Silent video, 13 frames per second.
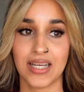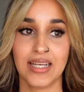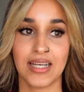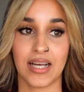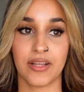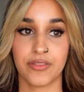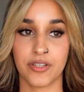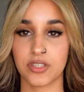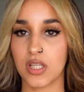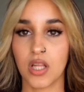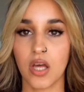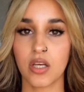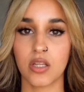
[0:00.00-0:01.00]
and there's a
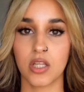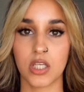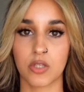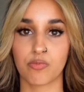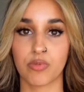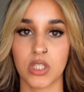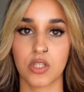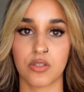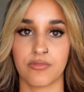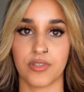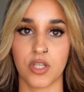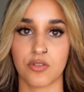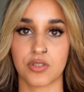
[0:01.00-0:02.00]
lot of like really good
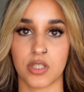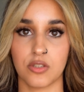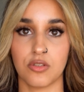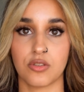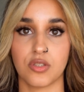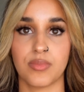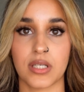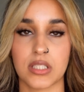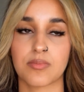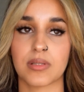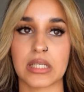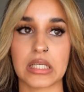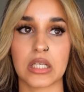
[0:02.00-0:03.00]
videos on YouTube
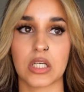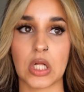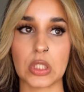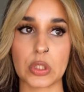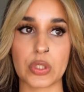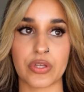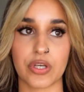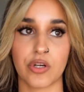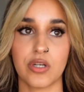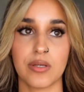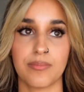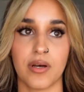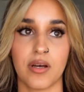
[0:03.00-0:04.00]
explaining color
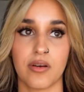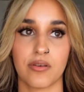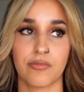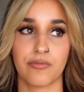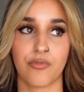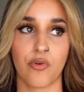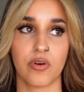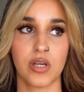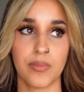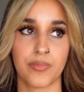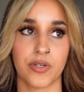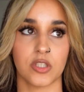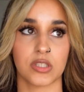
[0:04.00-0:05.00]
theory, but for a
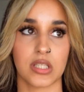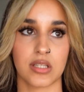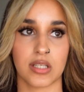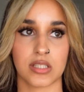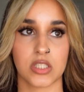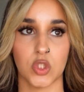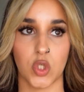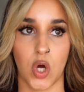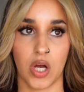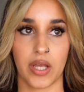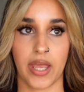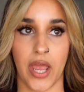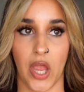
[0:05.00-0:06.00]
person that's
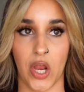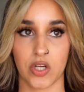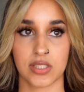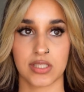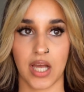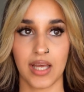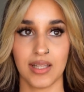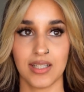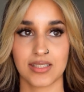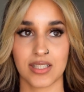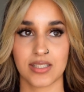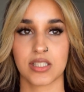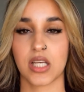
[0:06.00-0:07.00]
not a hairstylist,
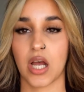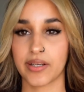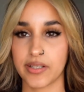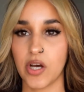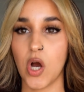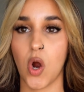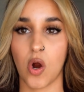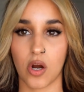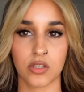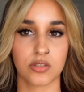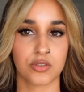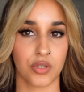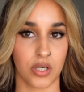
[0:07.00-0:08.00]
it's kind of
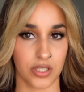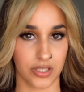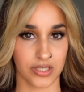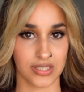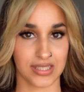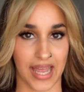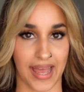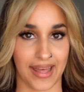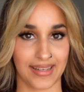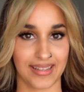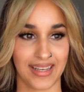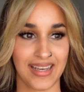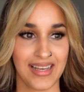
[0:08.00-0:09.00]
hard to understand,